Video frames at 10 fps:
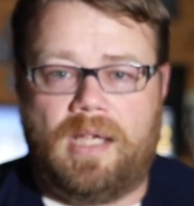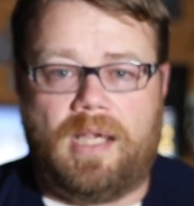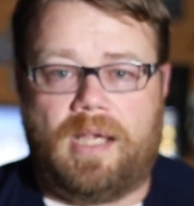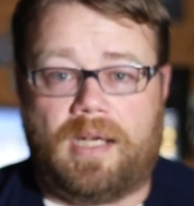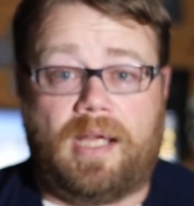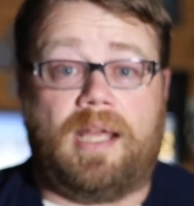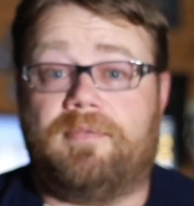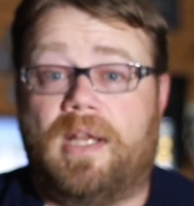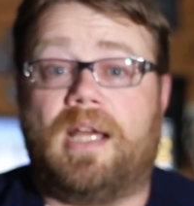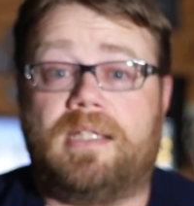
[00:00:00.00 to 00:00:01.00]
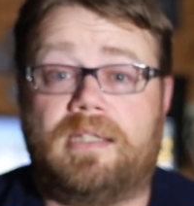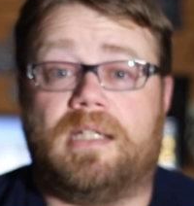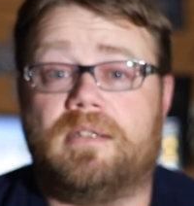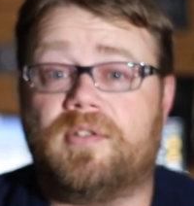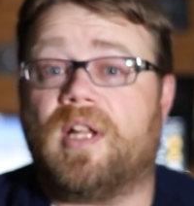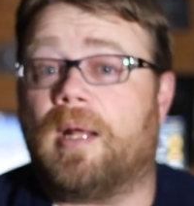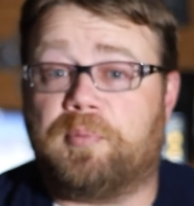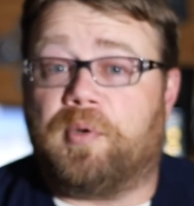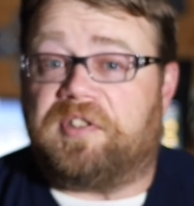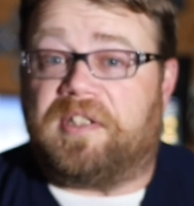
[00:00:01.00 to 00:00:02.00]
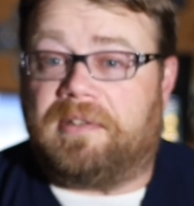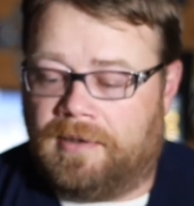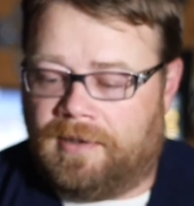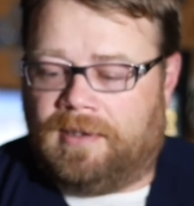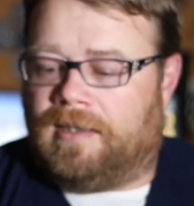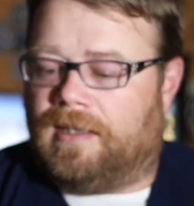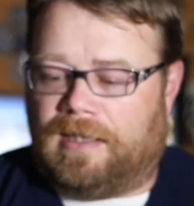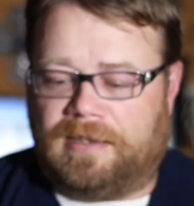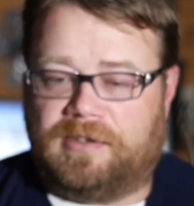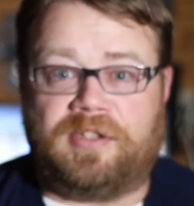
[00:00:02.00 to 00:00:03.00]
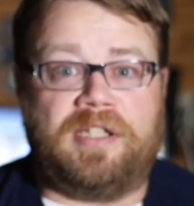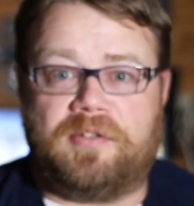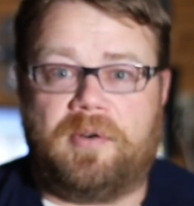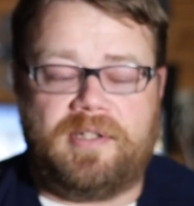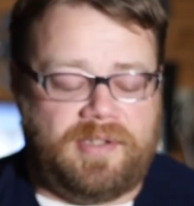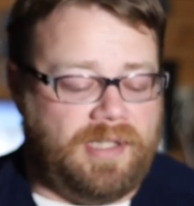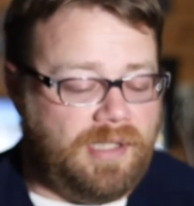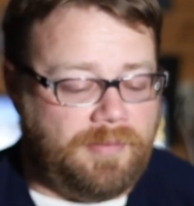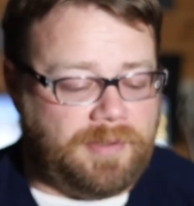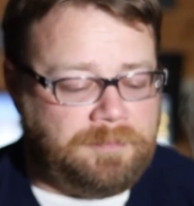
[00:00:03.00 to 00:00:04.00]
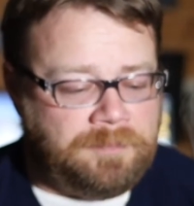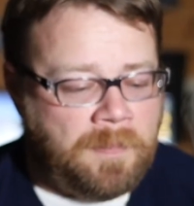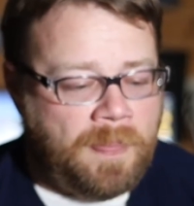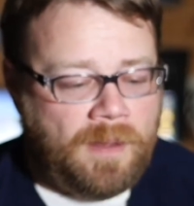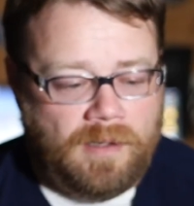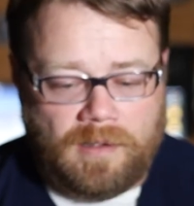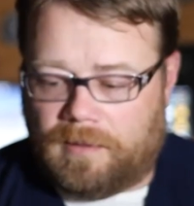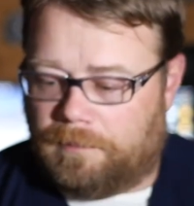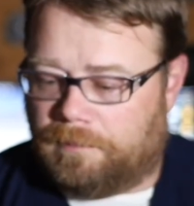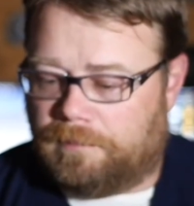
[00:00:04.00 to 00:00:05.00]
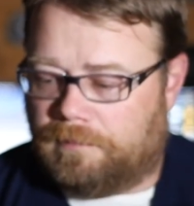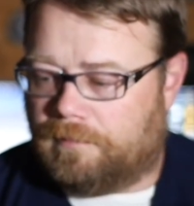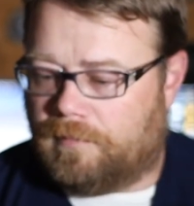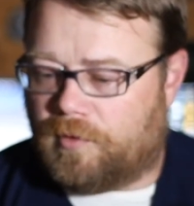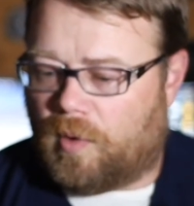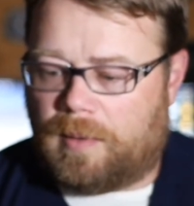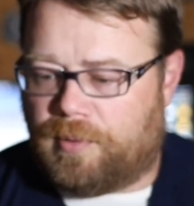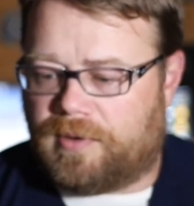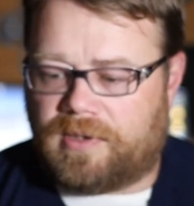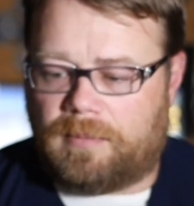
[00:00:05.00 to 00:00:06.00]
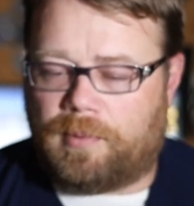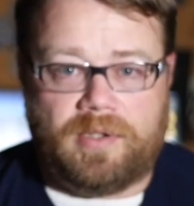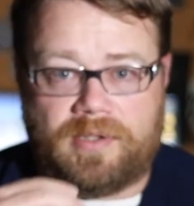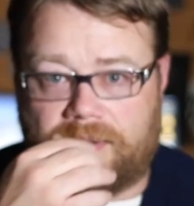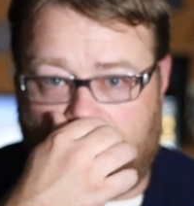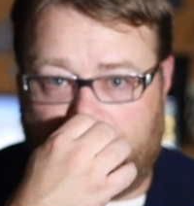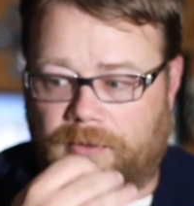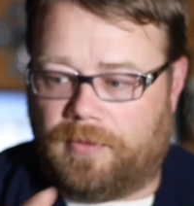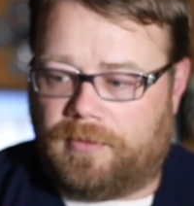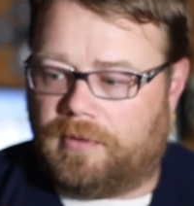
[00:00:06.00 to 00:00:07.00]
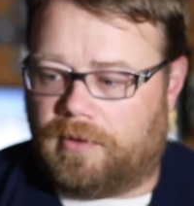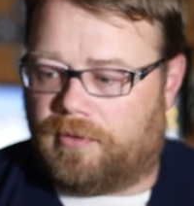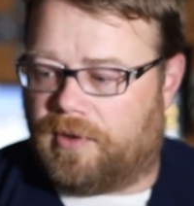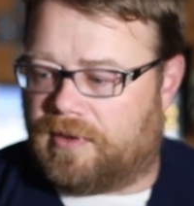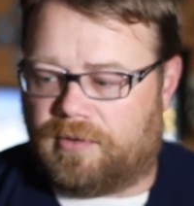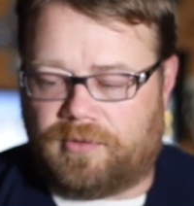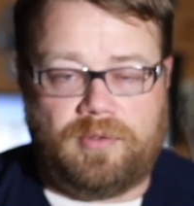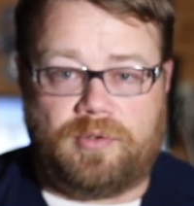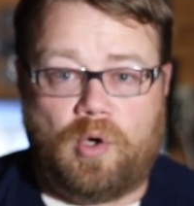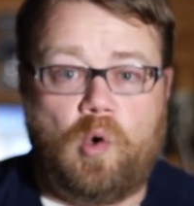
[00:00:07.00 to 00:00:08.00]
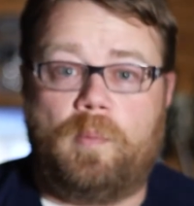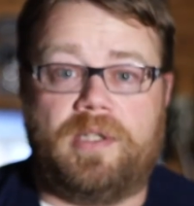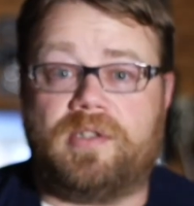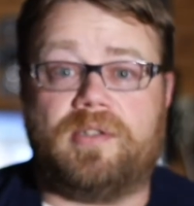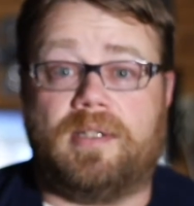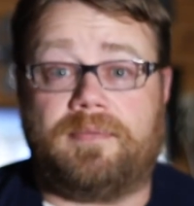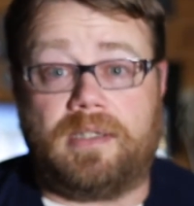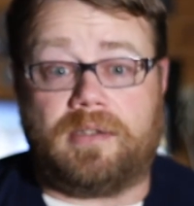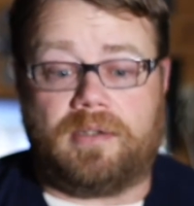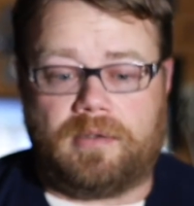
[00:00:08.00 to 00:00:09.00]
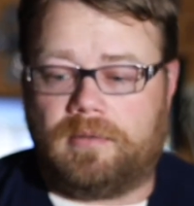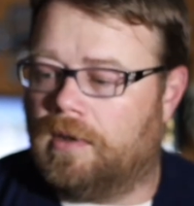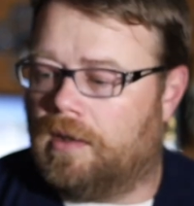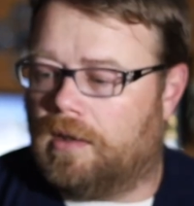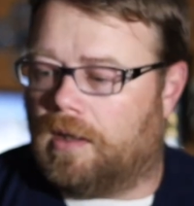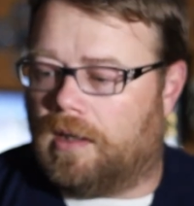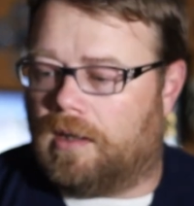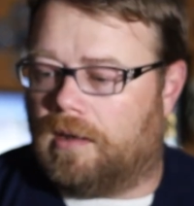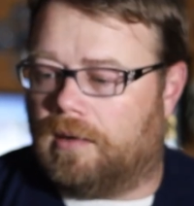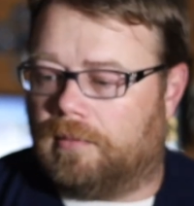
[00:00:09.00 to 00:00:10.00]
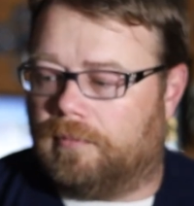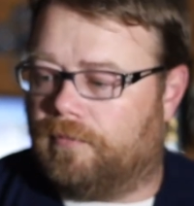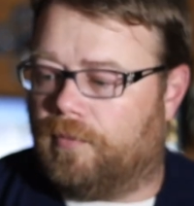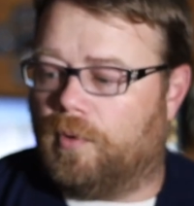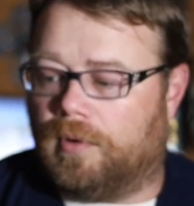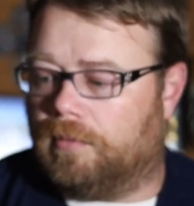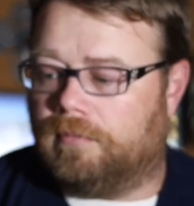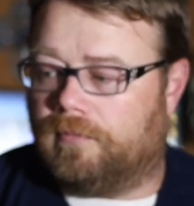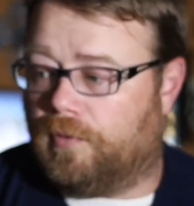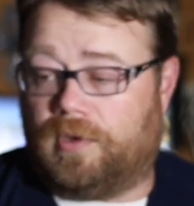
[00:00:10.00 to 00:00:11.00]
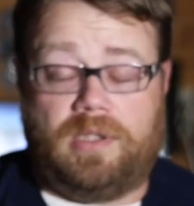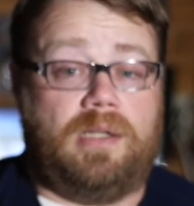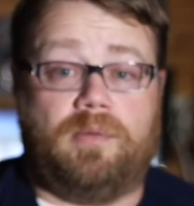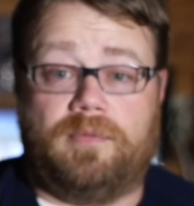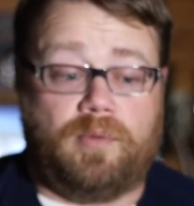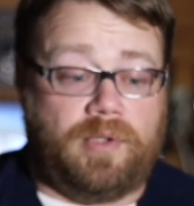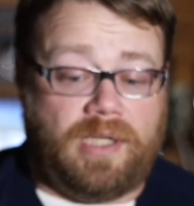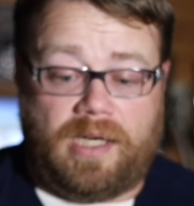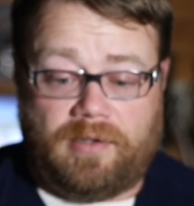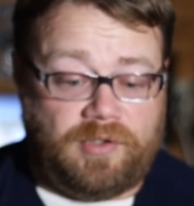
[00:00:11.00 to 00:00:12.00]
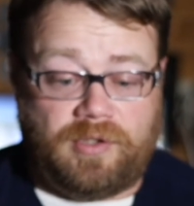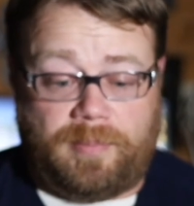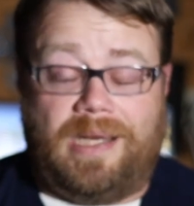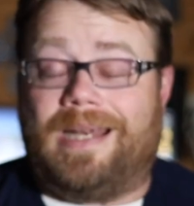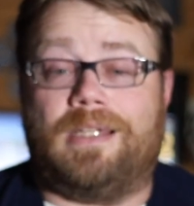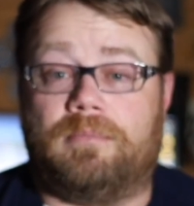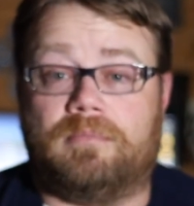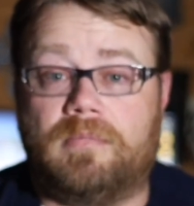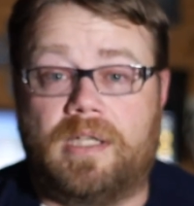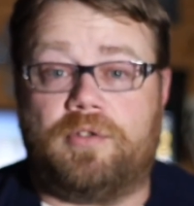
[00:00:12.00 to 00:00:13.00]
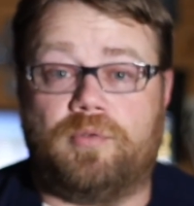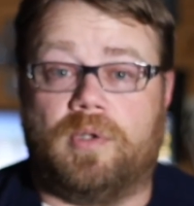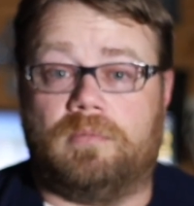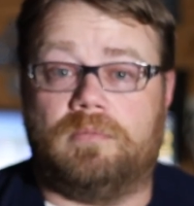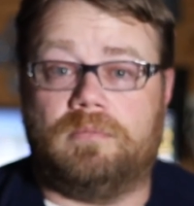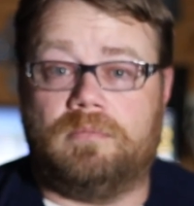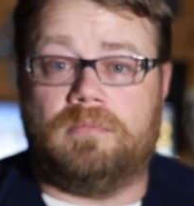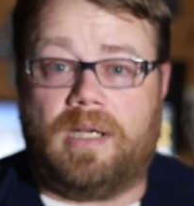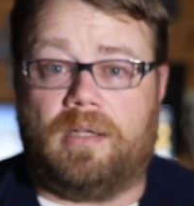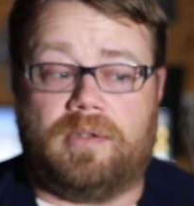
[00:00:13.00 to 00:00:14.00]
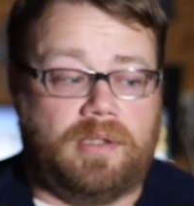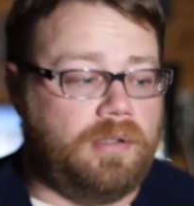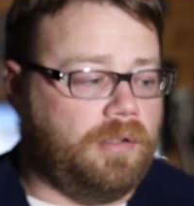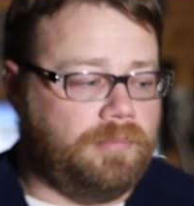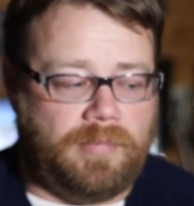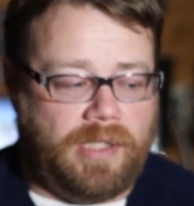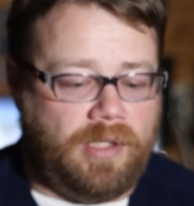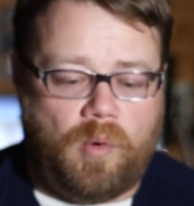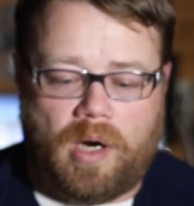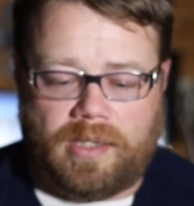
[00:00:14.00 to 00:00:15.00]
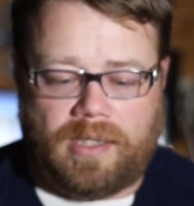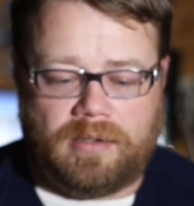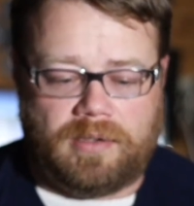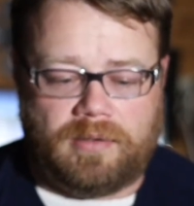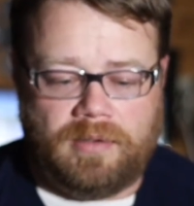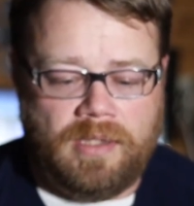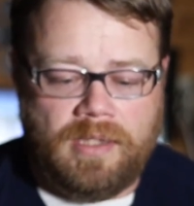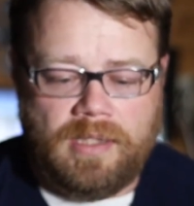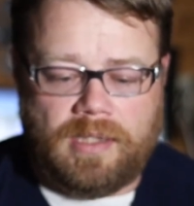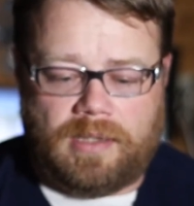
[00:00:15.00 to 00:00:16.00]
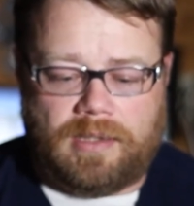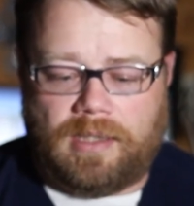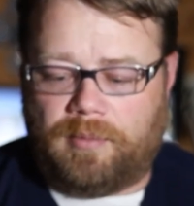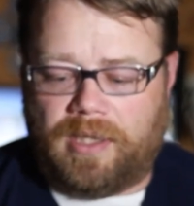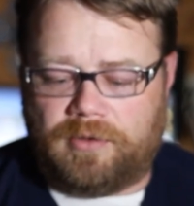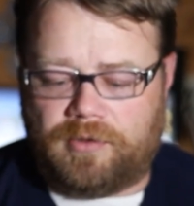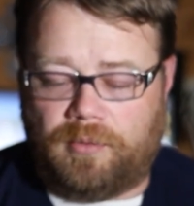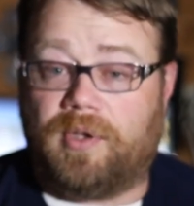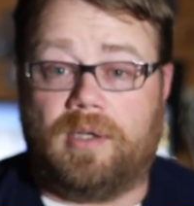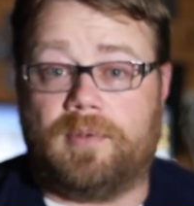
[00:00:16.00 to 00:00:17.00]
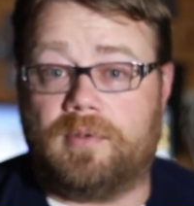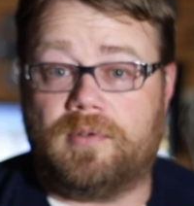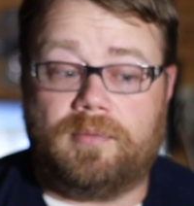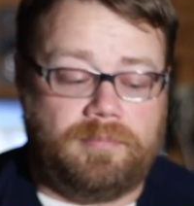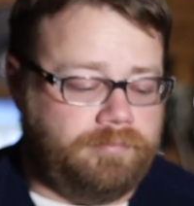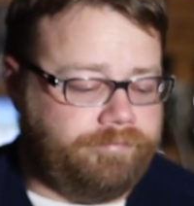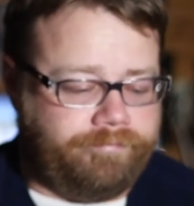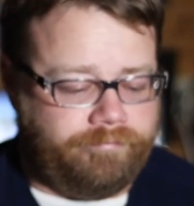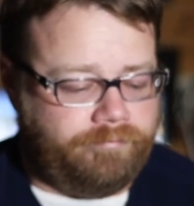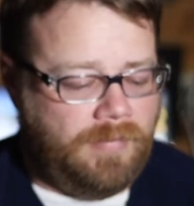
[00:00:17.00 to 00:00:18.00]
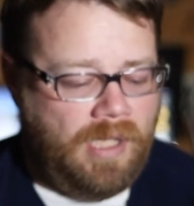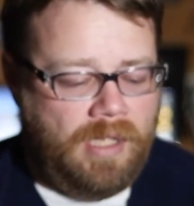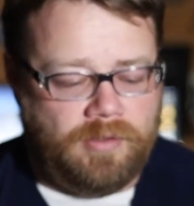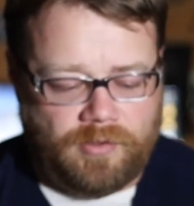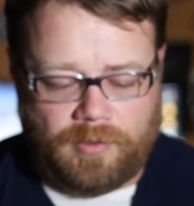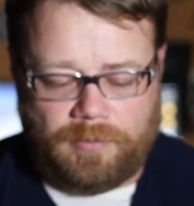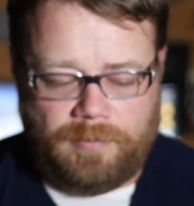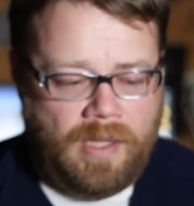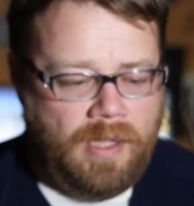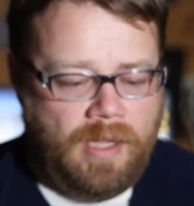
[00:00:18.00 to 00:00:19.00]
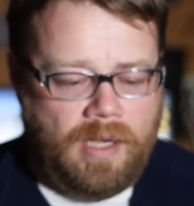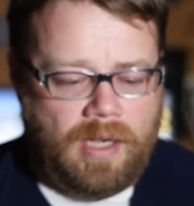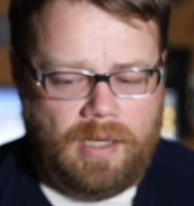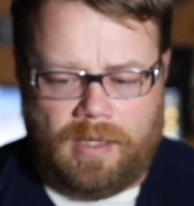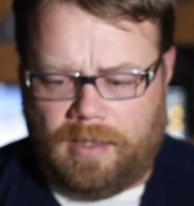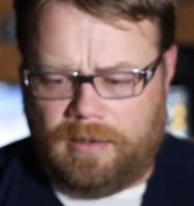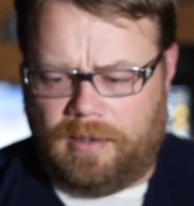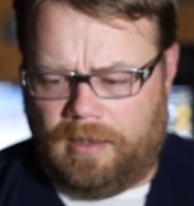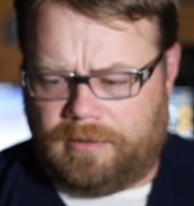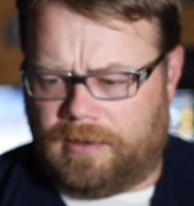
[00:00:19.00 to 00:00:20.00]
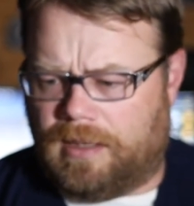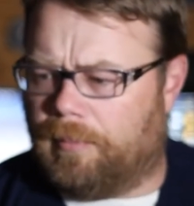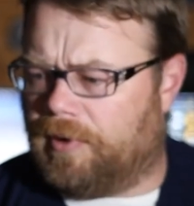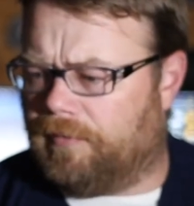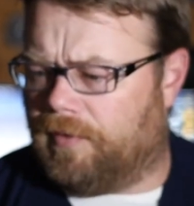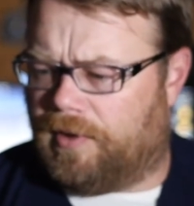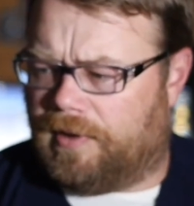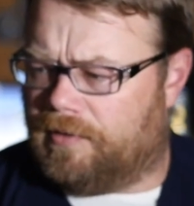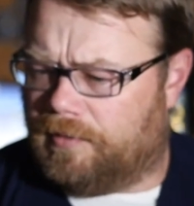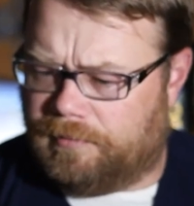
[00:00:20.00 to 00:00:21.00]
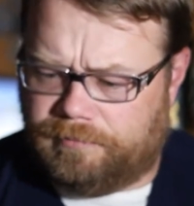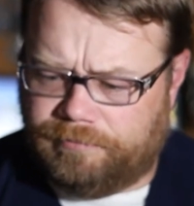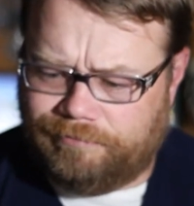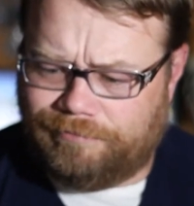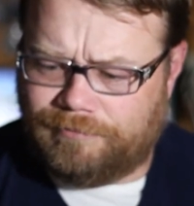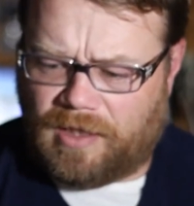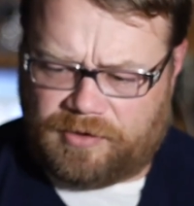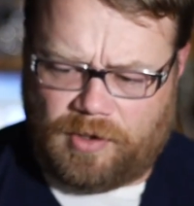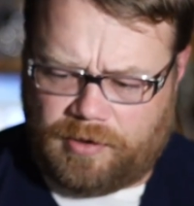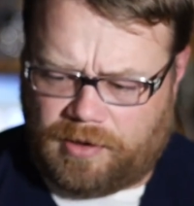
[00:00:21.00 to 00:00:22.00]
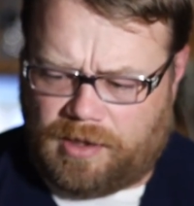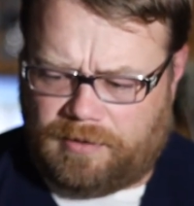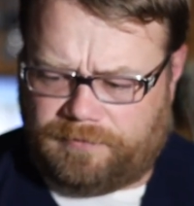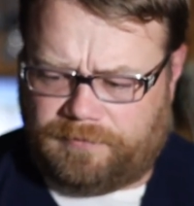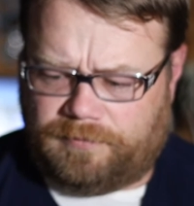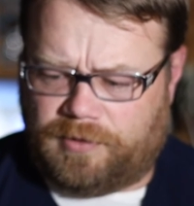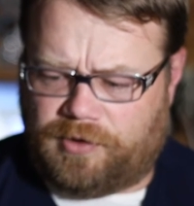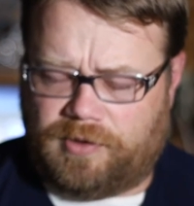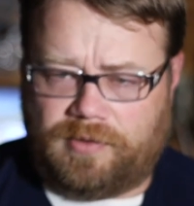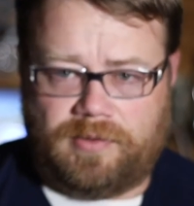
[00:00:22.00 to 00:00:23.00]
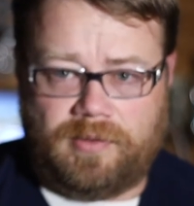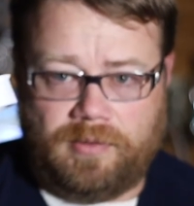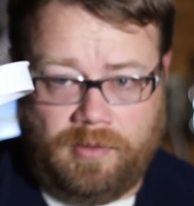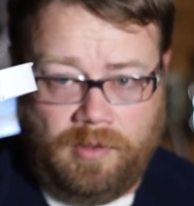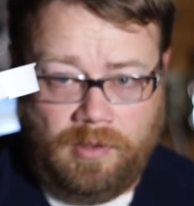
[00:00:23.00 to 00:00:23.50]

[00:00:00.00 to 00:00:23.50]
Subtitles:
And I have not yet stopped printing. This thing is crazy. I love it. So I printed up all these different little things. There's a whole bunch of stuff out there for the Cloud 149 and just about any drone out there or any quad out there. I went on to Thingiverse. So I did a couple different things. I started off with just